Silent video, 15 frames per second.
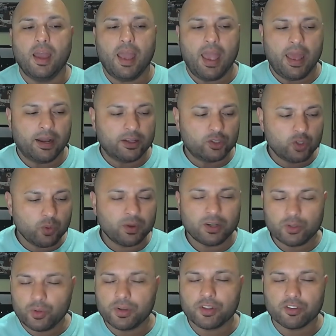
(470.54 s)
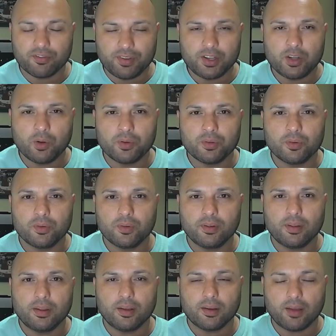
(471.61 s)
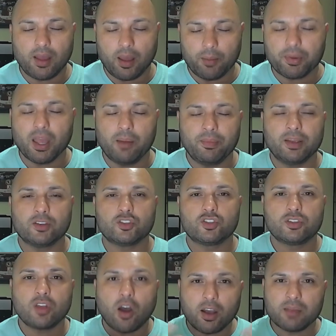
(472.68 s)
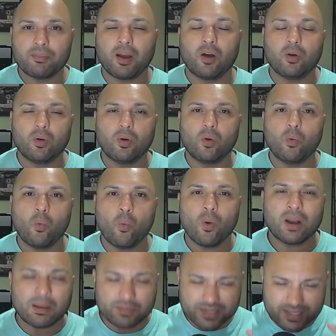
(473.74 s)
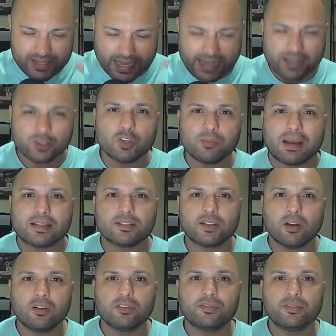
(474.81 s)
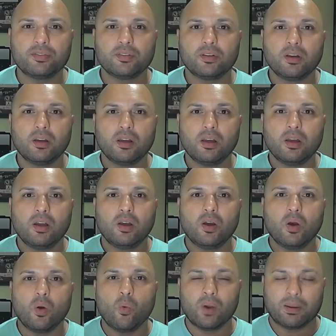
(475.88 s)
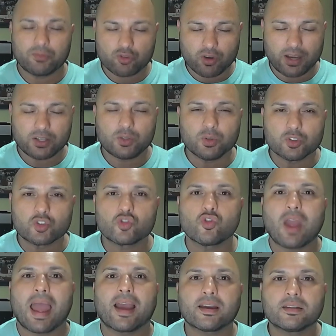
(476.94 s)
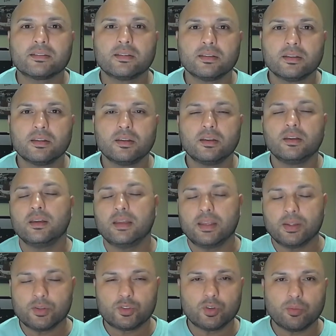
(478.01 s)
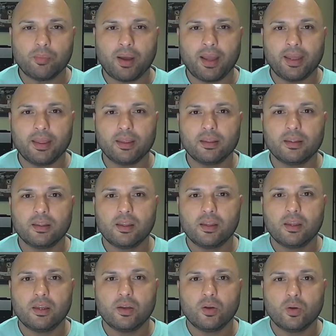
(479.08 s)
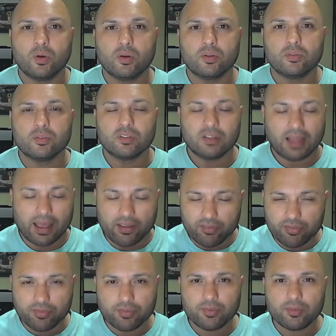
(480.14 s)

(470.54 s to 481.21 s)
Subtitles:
And I do want to do another video upcoming talking about what I'm saying to myself, what I'm trying to attract into my life